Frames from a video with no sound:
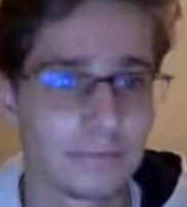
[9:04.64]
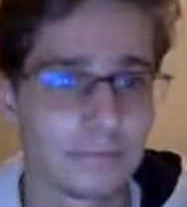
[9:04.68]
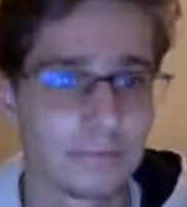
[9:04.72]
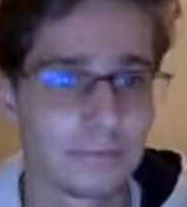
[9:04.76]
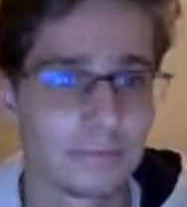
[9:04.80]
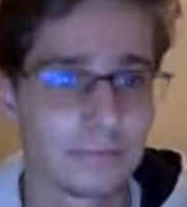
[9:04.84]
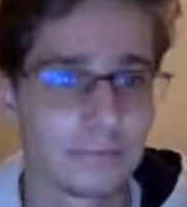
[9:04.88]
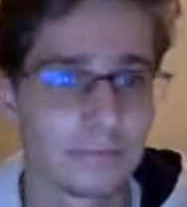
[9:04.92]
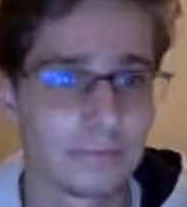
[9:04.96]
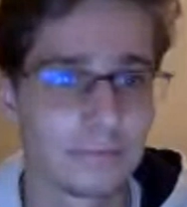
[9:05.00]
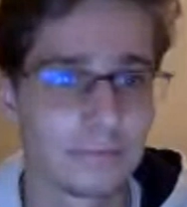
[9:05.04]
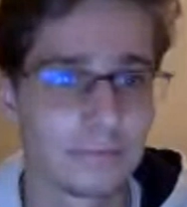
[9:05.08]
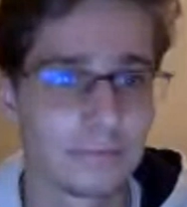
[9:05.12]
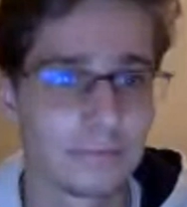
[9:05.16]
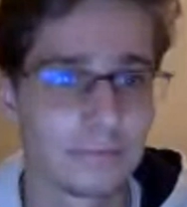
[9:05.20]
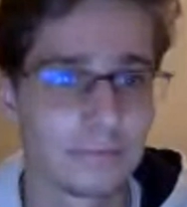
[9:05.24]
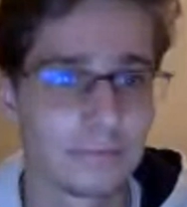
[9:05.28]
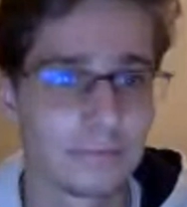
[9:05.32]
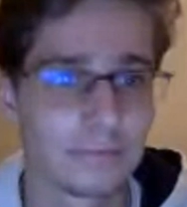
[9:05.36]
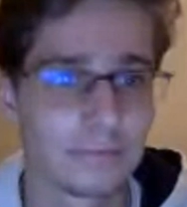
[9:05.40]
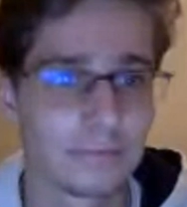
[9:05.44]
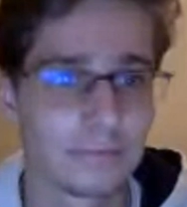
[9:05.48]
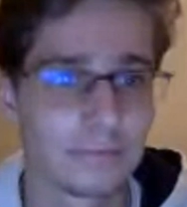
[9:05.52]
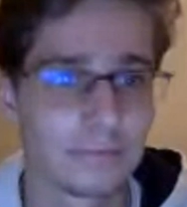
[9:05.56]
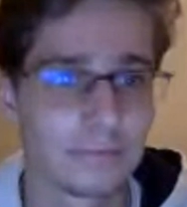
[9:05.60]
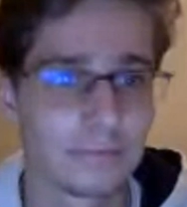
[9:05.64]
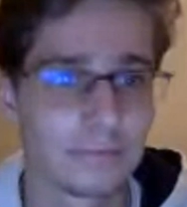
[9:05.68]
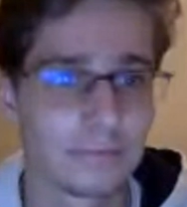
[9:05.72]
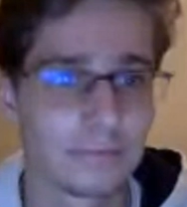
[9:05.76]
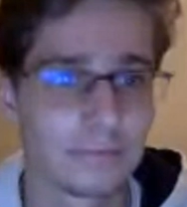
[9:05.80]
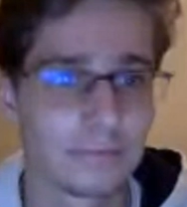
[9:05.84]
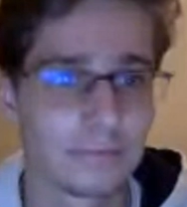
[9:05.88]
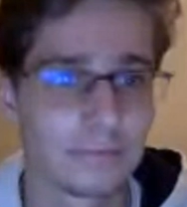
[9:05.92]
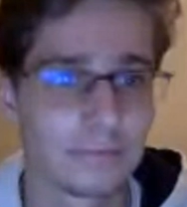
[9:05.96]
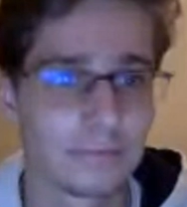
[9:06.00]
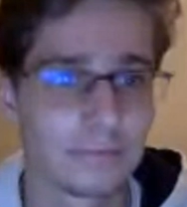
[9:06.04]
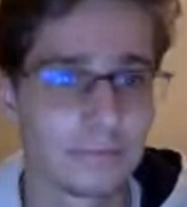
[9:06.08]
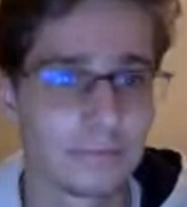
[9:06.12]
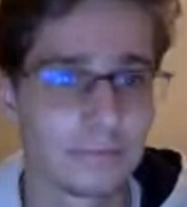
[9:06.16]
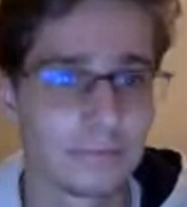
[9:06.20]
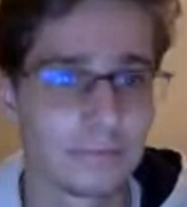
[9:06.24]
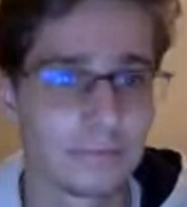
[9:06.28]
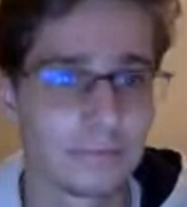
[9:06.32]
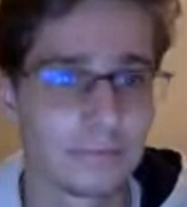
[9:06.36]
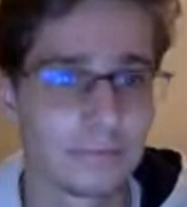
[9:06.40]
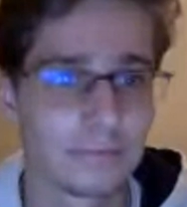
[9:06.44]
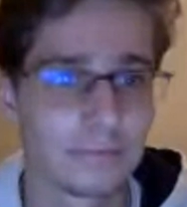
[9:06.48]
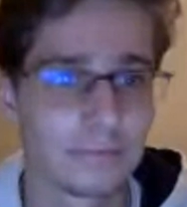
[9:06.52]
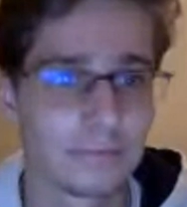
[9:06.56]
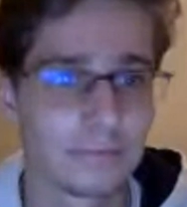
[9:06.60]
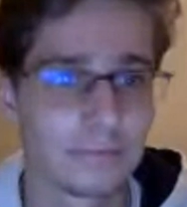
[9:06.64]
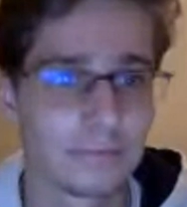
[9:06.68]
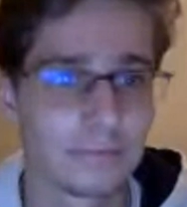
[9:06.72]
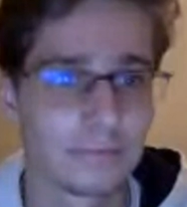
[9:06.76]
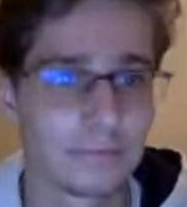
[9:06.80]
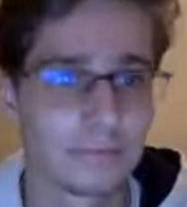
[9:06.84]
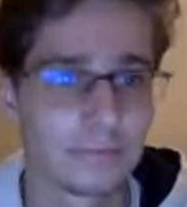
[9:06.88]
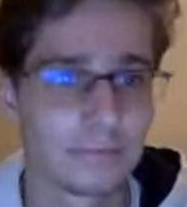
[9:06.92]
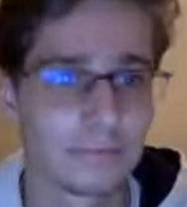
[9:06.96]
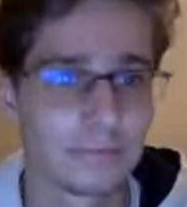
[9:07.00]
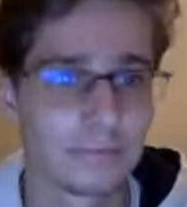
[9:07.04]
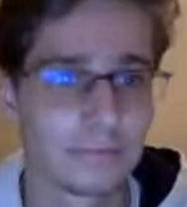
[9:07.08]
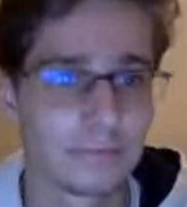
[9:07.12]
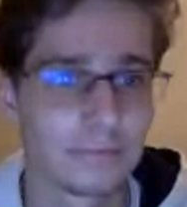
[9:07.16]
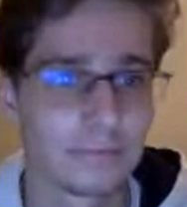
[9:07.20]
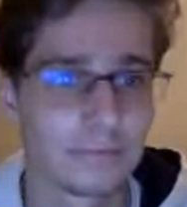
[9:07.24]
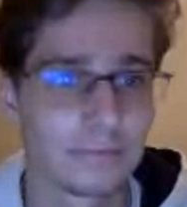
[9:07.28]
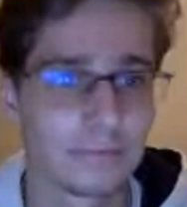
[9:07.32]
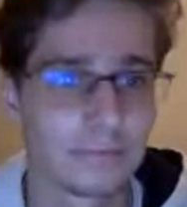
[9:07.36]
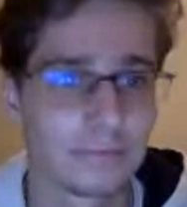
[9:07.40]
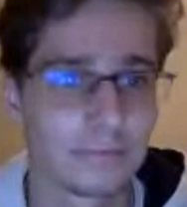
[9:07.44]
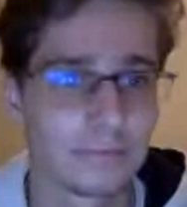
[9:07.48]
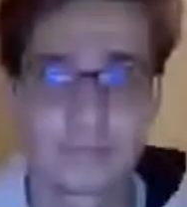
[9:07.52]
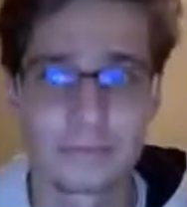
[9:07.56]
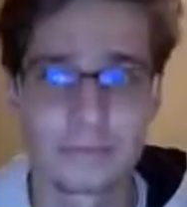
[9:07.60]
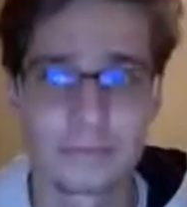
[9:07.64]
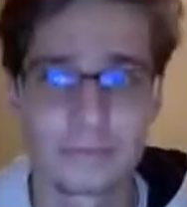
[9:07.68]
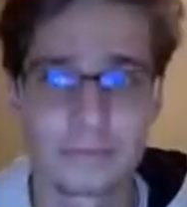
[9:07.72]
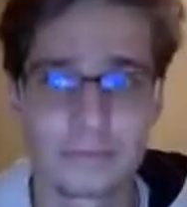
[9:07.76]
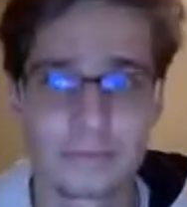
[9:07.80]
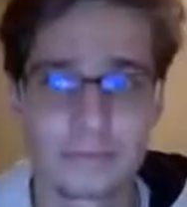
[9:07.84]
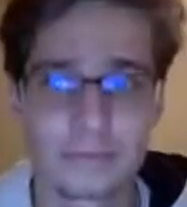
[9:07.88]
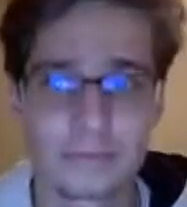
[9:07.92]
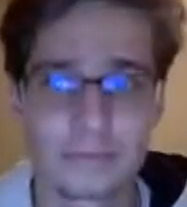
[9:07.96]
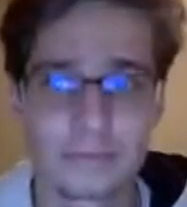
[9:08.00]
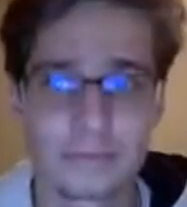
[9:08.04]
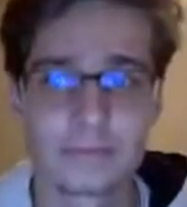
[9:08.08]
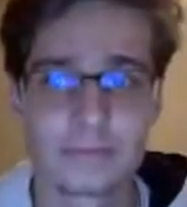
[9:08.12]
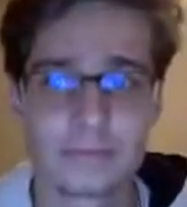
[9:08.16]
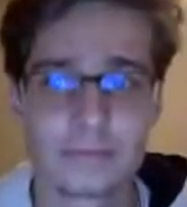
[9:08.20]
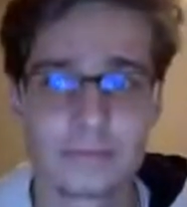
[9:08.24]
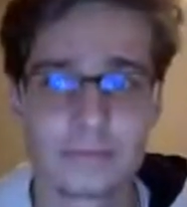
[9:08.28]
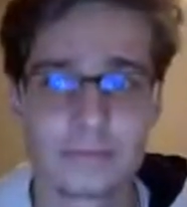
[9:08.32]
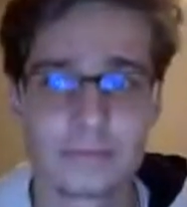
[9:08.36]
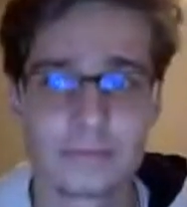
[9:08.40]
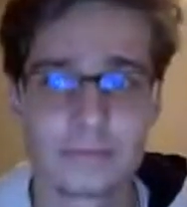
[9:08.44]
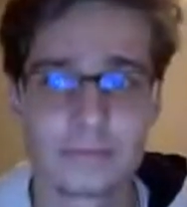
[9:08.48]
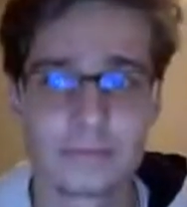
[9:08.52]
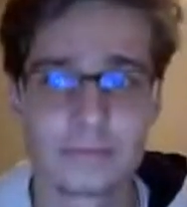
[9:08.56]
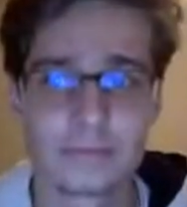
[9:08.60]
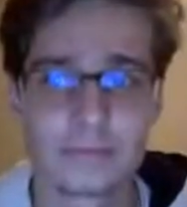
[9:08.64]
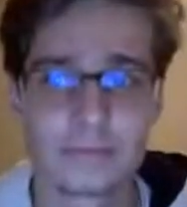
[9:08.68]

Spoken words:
(silent)